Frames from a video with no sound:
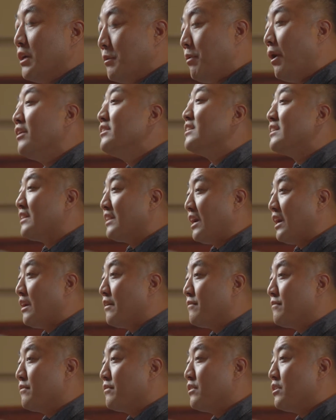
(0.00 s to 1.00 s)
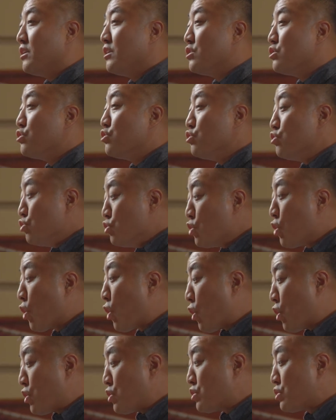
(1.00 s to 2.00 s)
The abundant life is
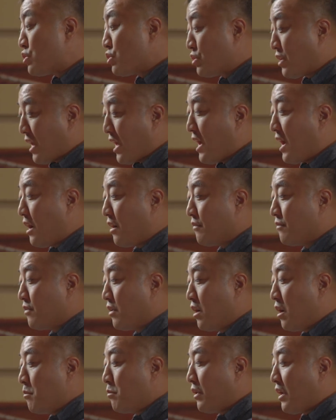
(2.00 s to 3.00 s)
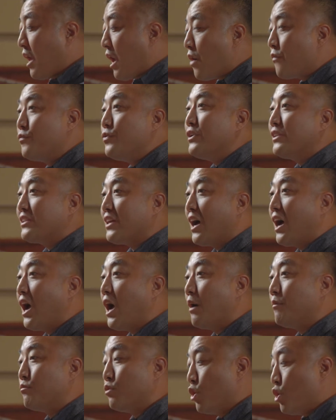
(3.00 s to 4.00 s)
yours to have, but every
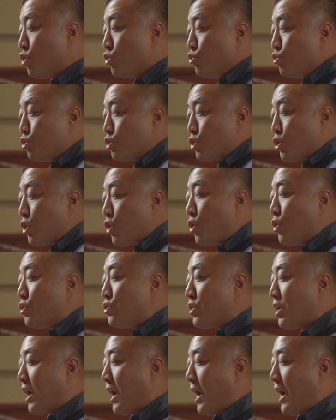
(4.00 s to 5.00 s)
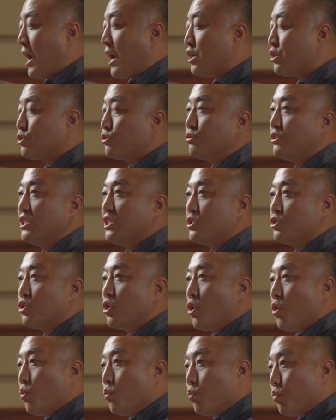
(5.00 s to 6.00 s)
time you turn your eyes to these
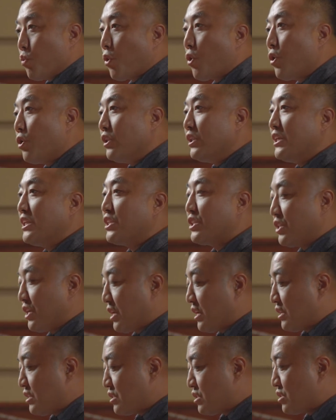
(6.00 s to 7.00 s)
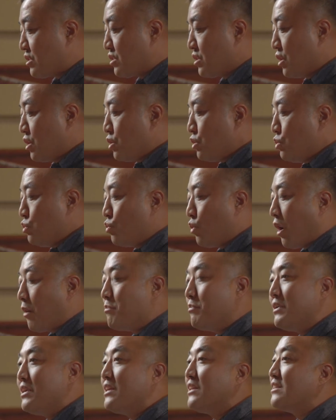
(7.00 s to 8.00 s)
worldly things, you are
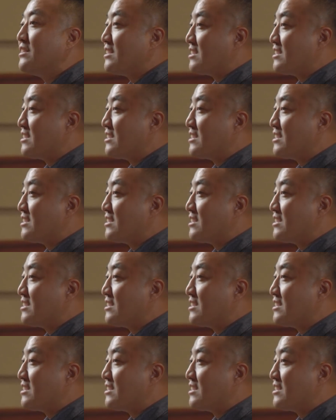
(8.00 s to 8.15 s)
being